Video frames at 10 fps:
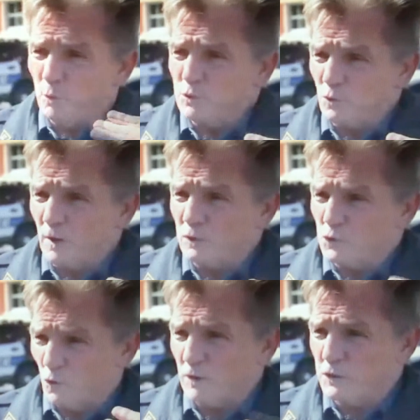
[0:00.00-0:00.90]
The bull started
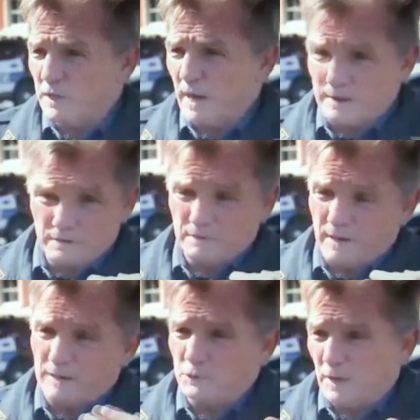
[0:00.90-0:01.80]
charging at
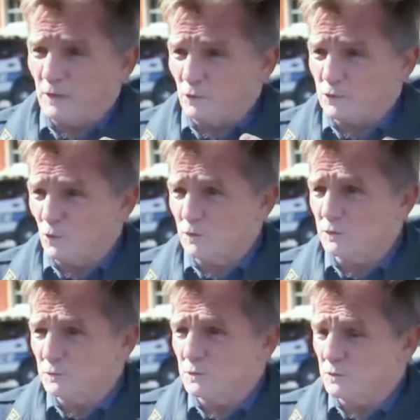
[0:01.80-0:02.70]
actually at our
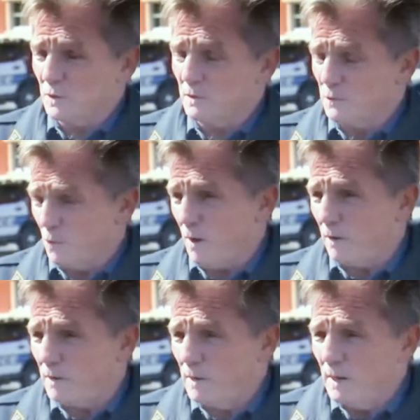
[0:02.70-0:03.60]
sergeant's uh,
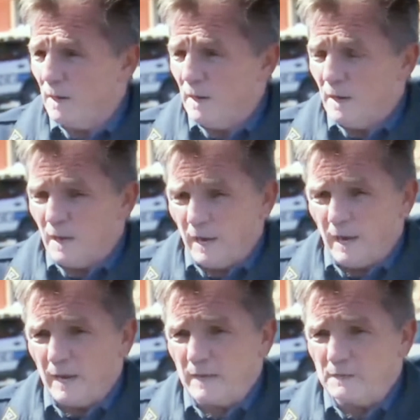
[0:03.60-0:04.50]
car,
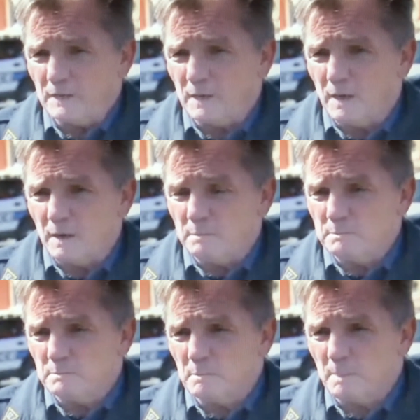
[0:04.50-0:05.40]
and uh,
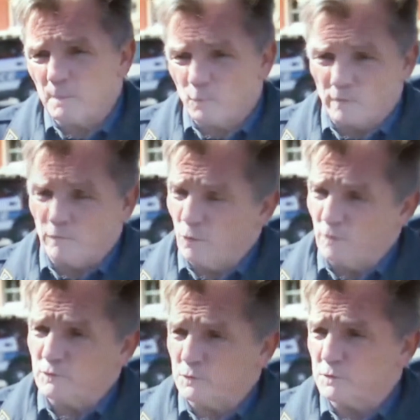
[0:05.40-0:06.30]
one of our
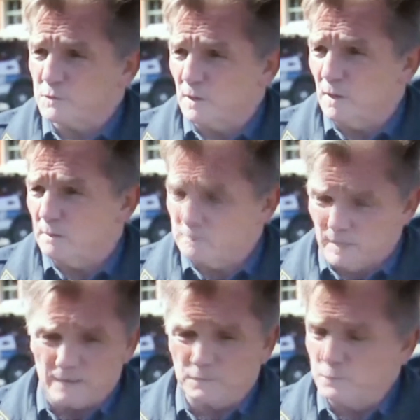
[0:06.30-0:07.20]
officers uh,
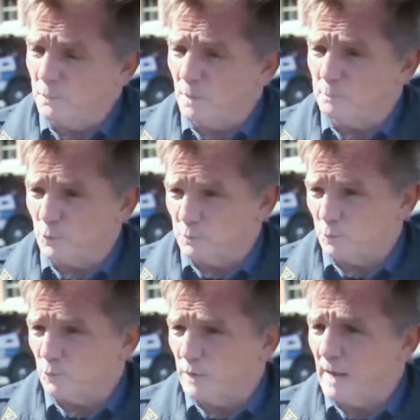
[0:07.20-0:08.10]
had to uh, put the
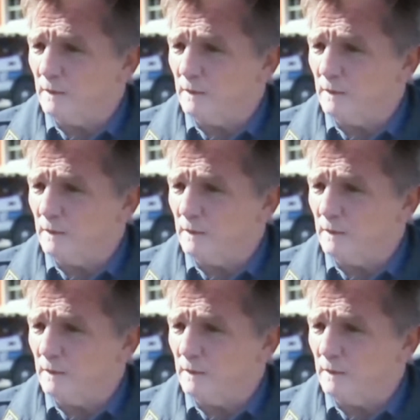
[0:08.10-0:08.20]
bull